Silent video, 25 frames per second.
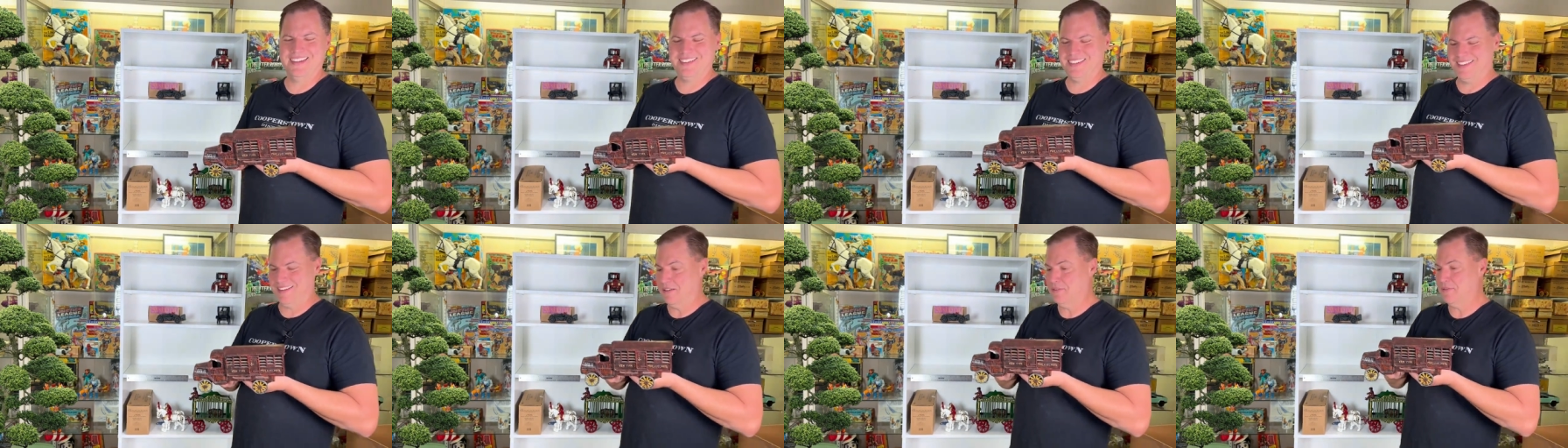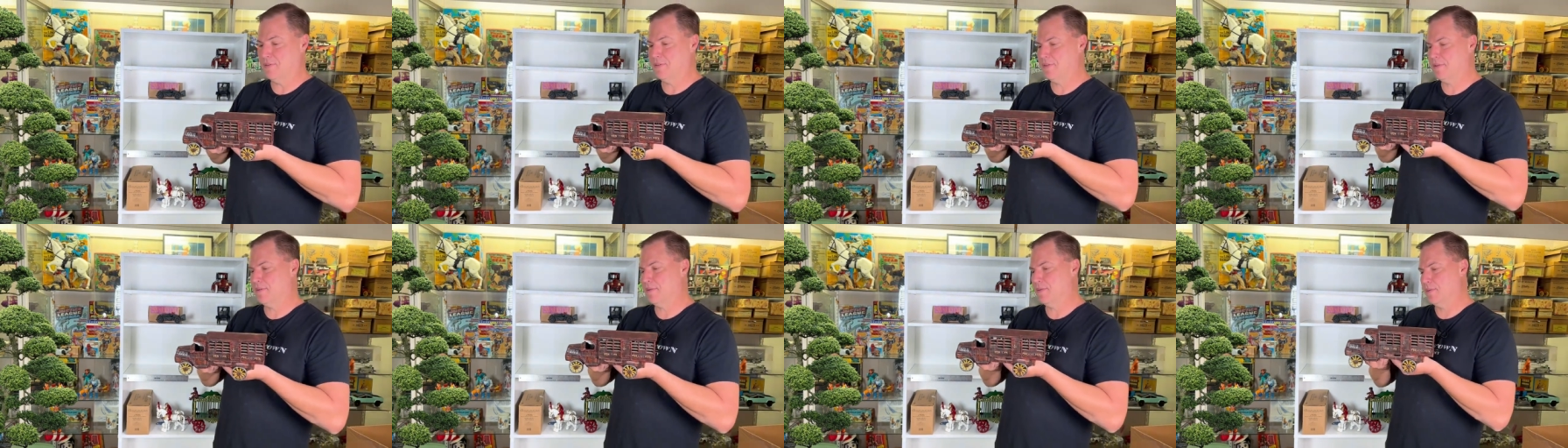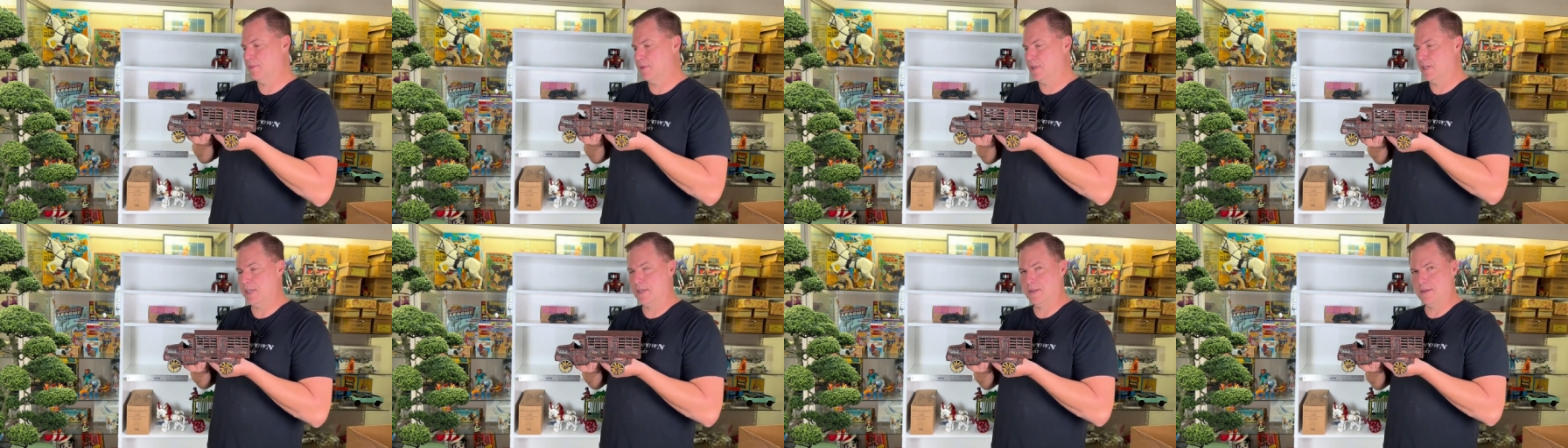it's under
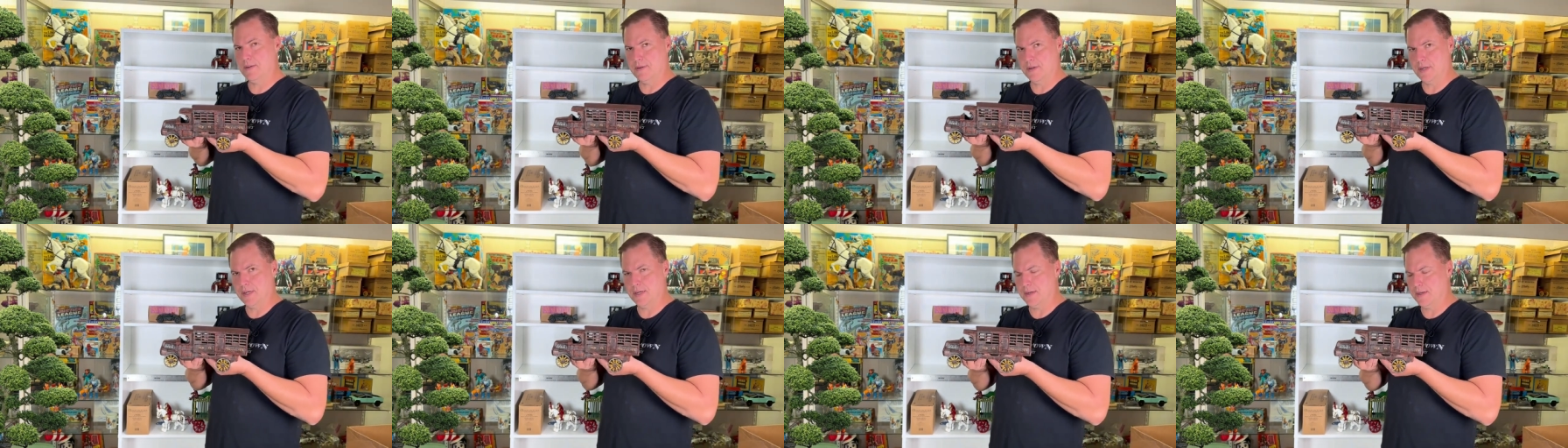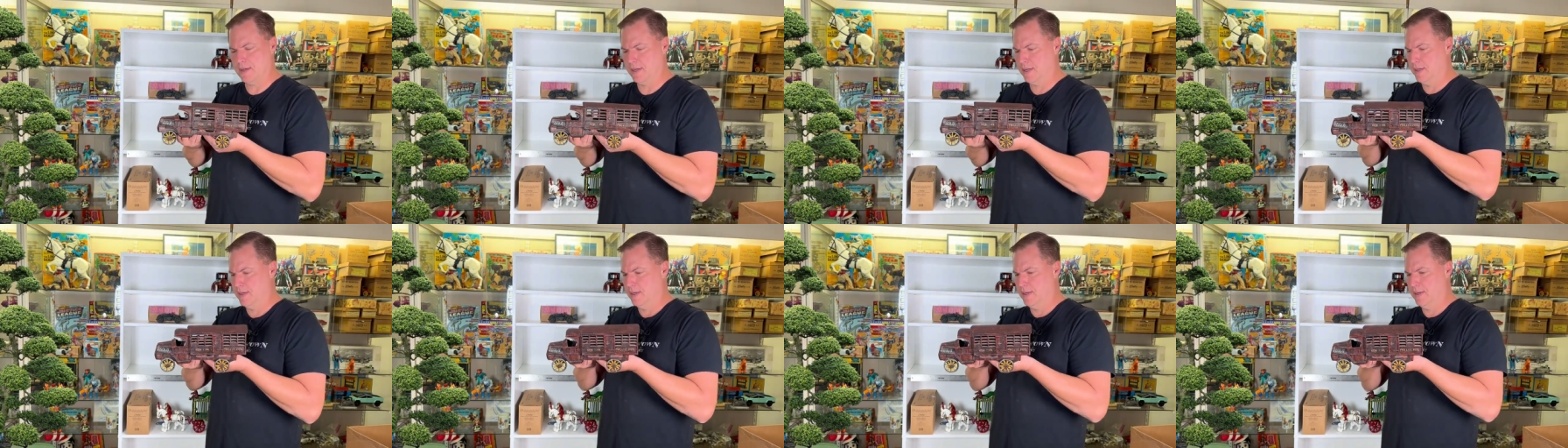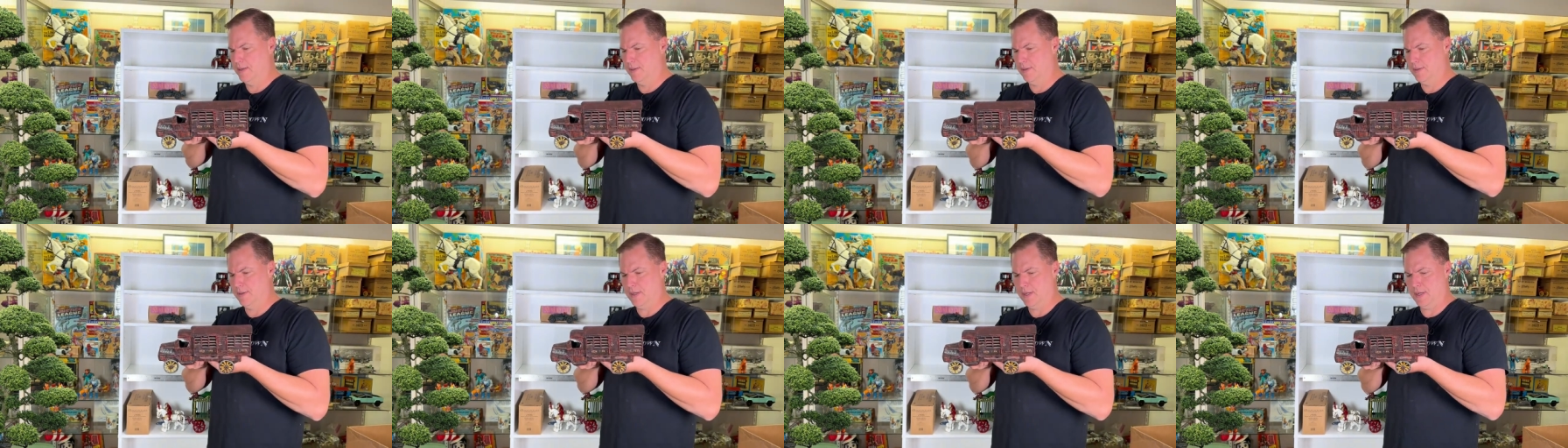100.
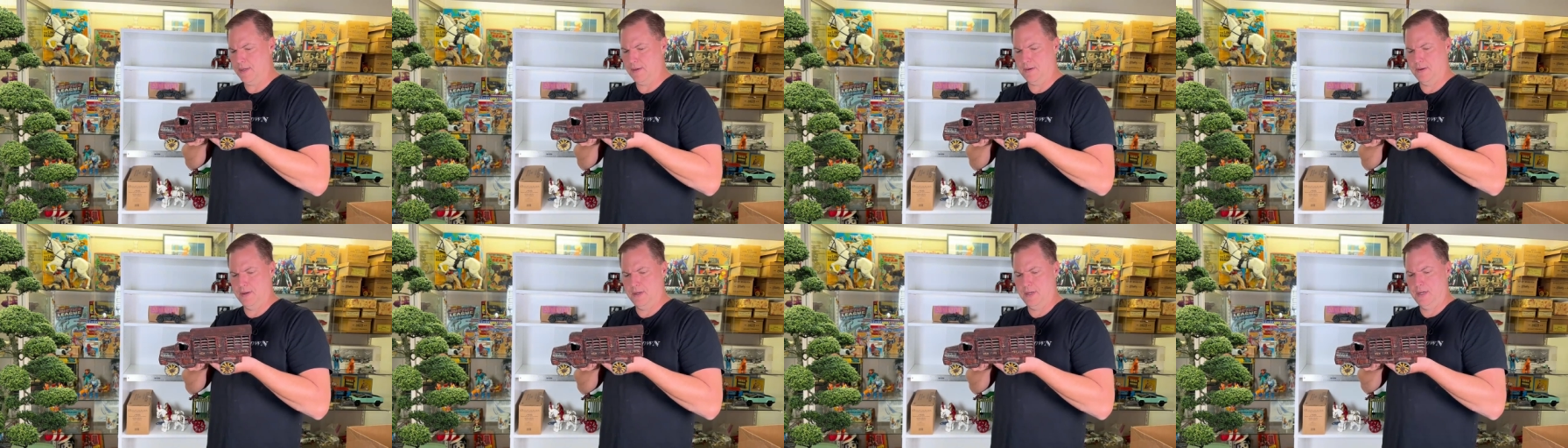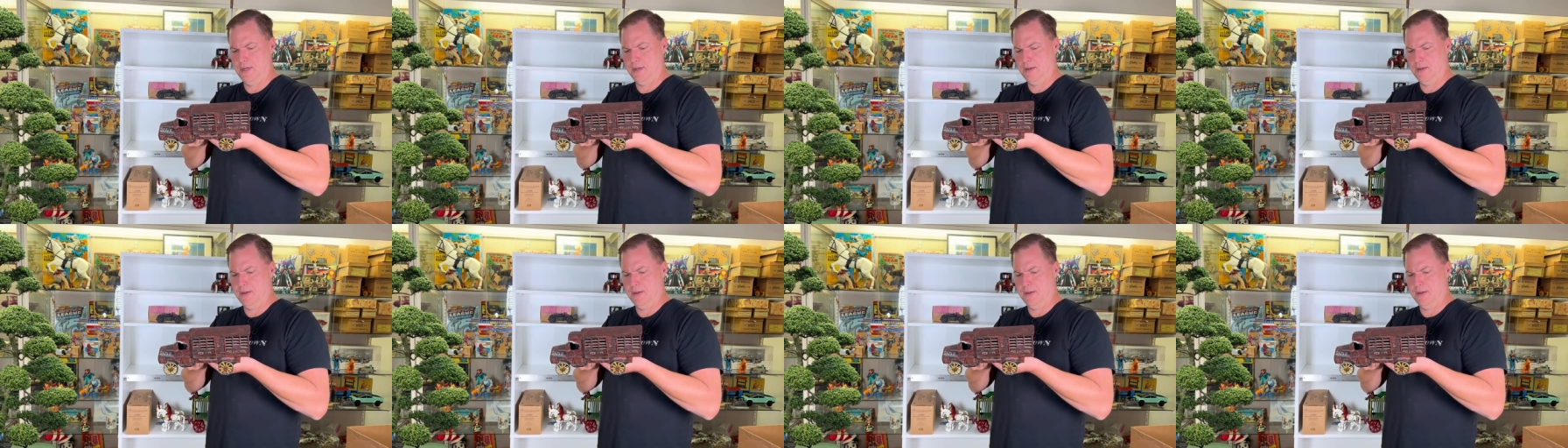So